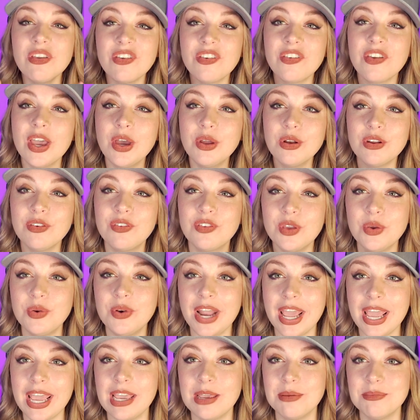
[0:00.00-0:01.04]
found a few
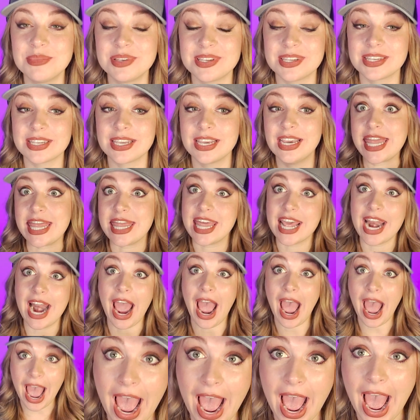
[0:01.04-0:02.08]
names that
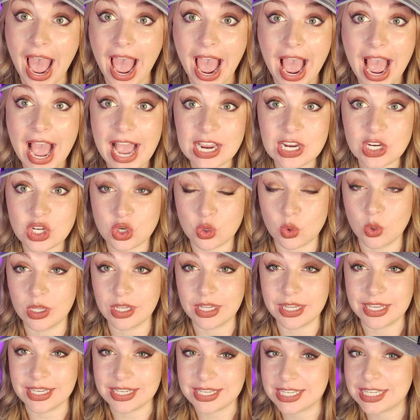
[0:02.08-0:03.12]

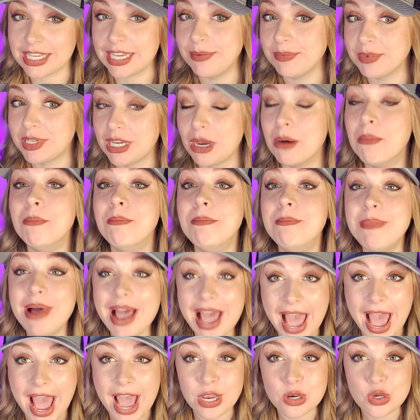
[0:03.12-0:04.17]
actually seem to
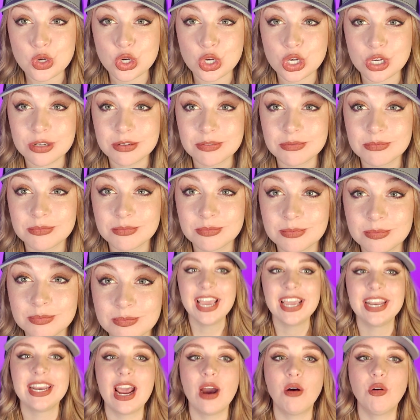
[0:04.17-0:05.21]
match.
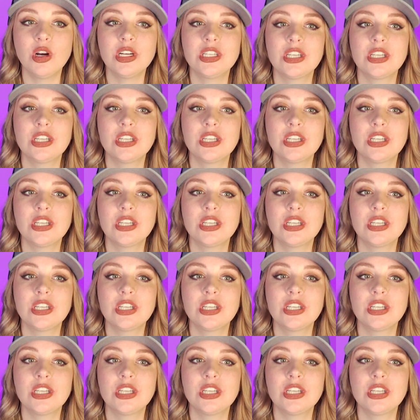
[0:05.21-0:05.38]
Now we're